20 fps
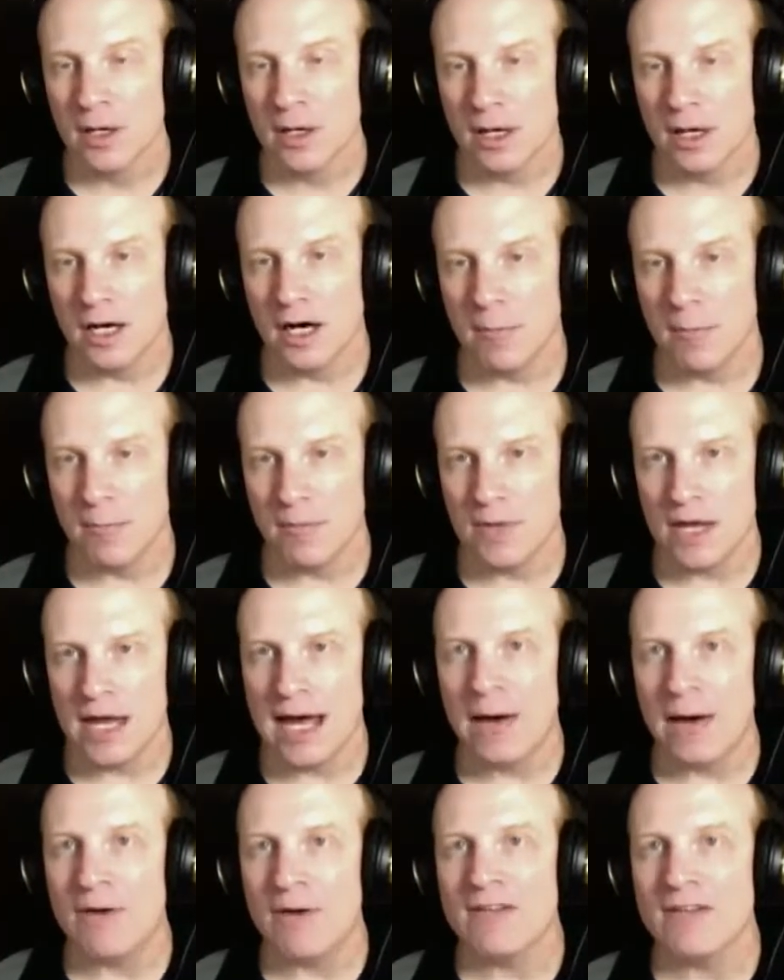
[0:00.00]
Um,
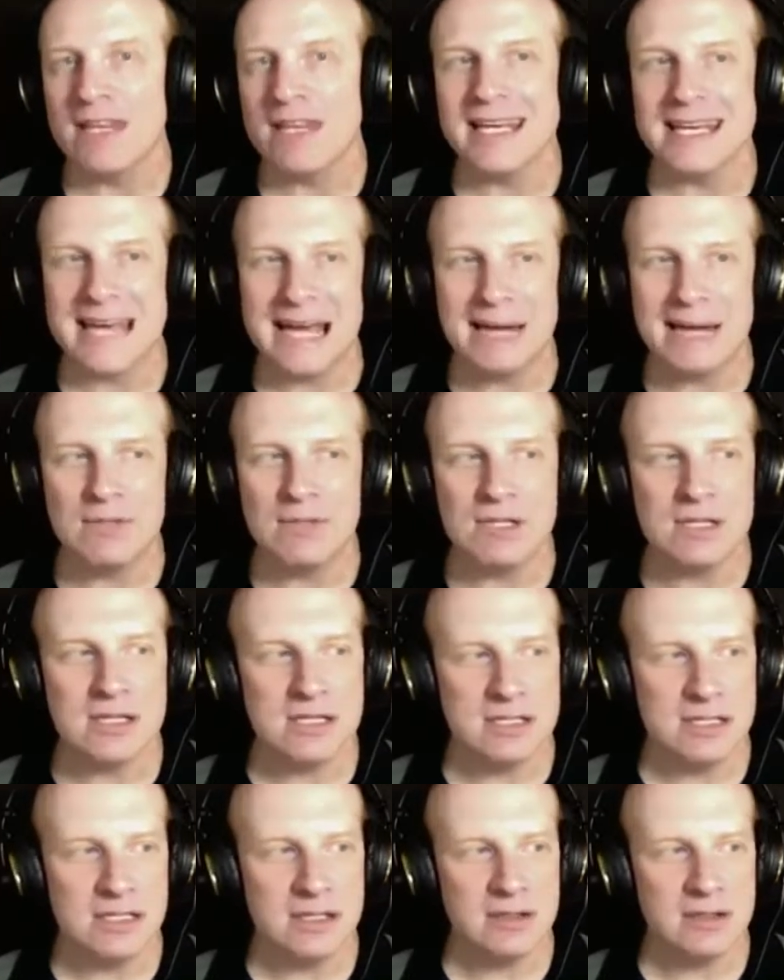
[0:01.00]
however they came to
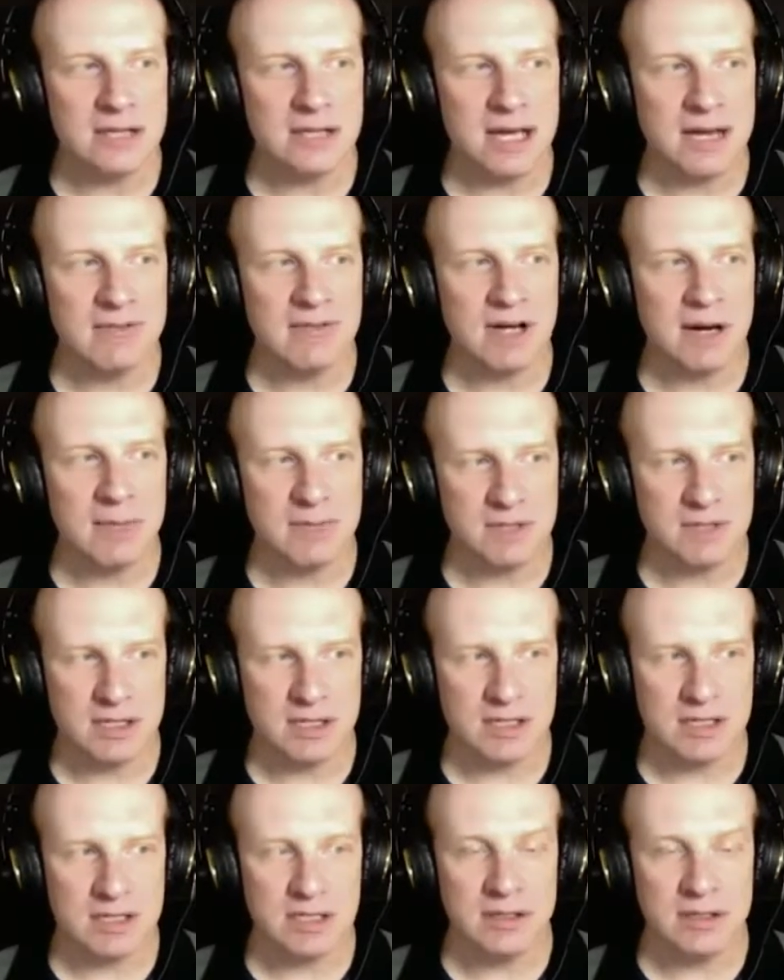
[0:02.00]
this deal, they have come to
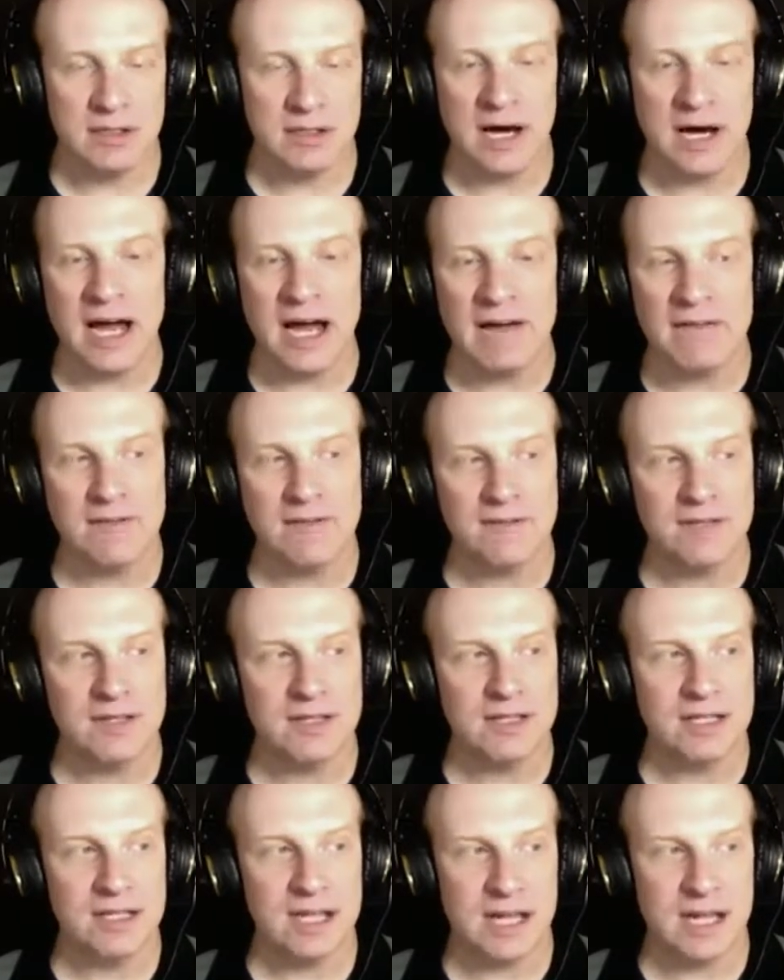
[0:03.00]
this deal. I have a
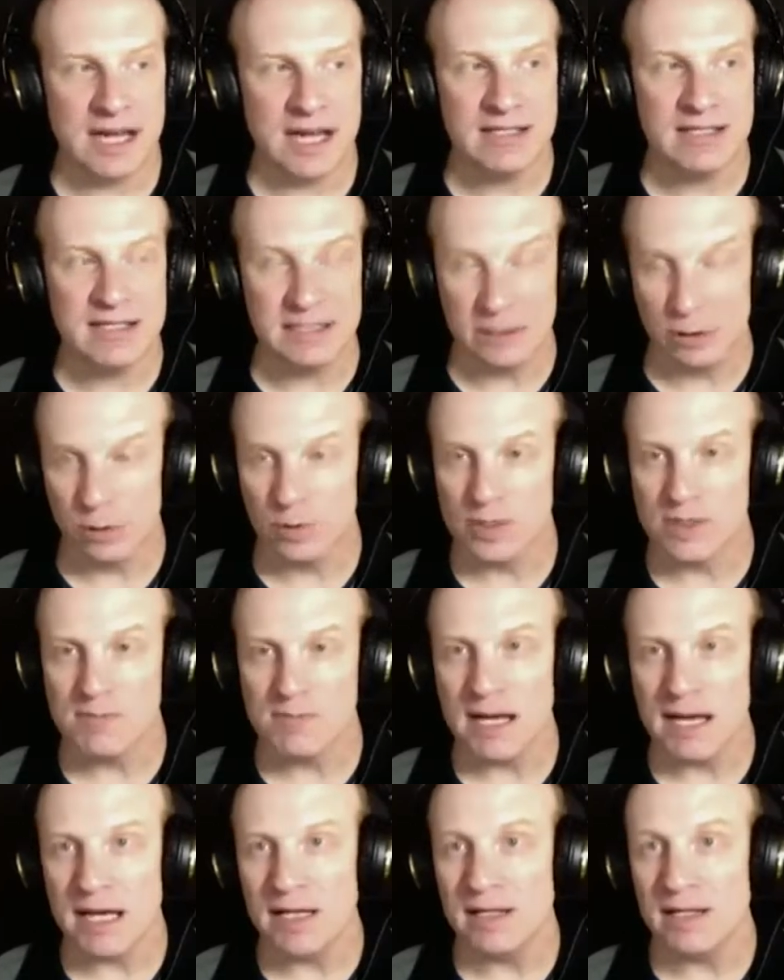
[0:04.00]
feeling that a deal was
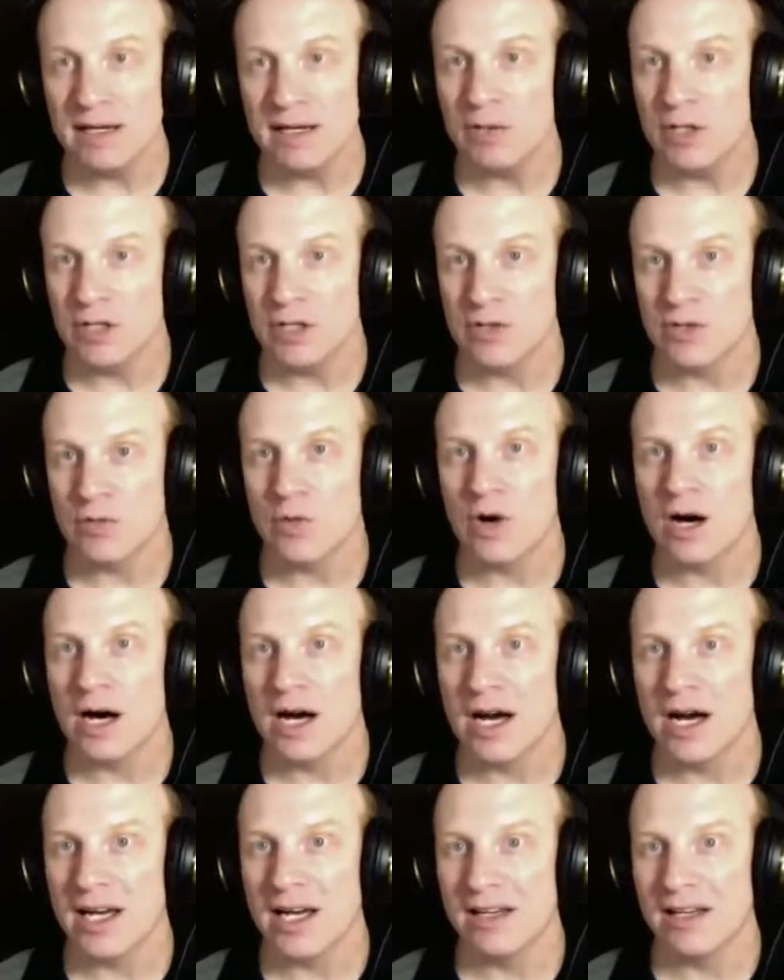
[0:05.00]
made, which is
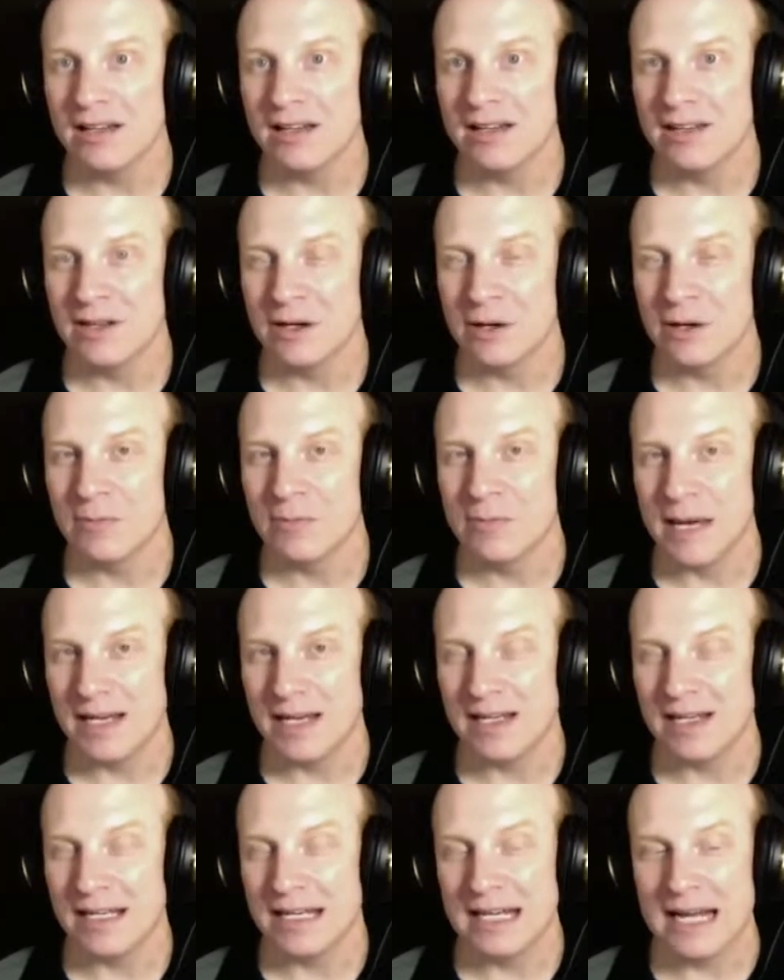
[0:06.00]
why they're
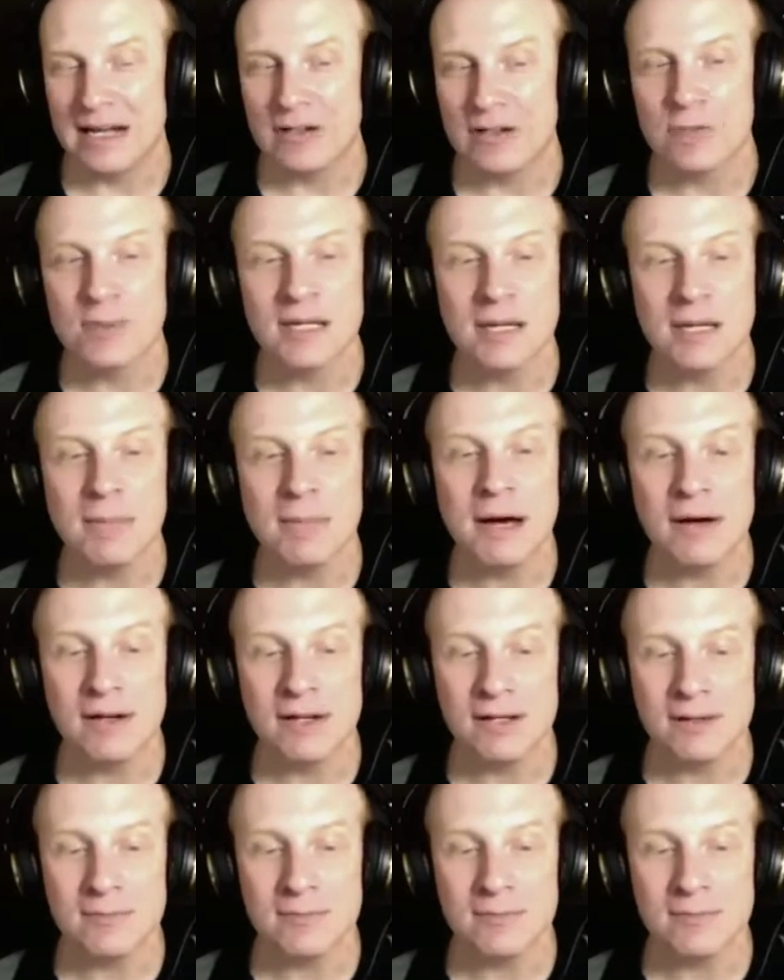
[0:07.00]
making an announcement about it,